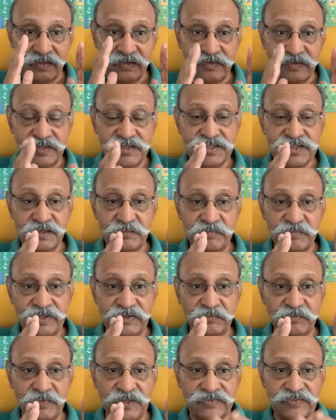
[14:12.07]
Xi
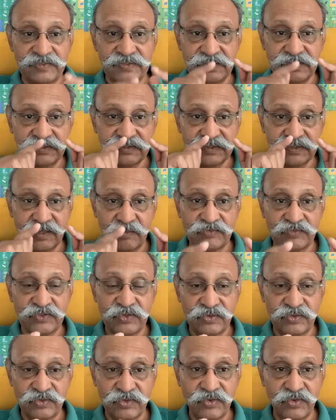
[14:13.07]
Jinping's messages comes
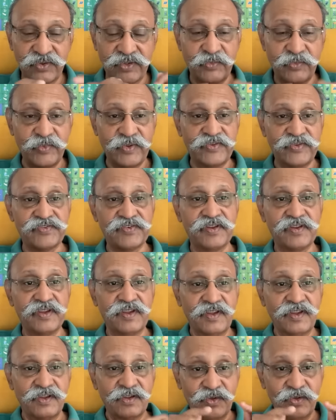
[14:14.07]
out through Quishi.
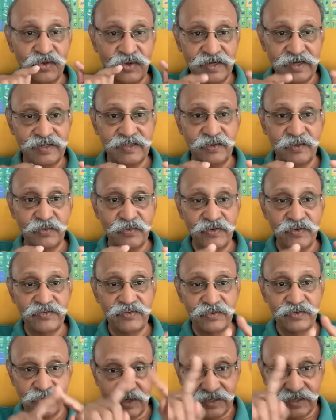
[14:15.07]
You read the
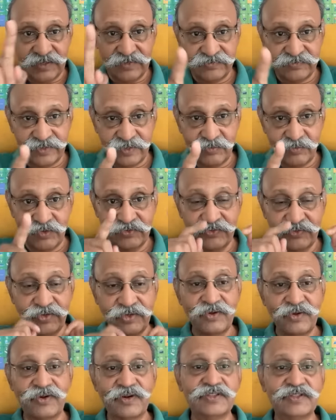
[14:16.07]
Quishi, you understand what's
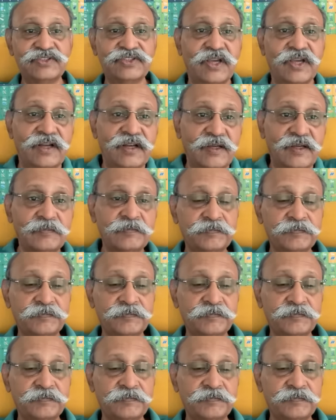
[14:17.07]
going on in China.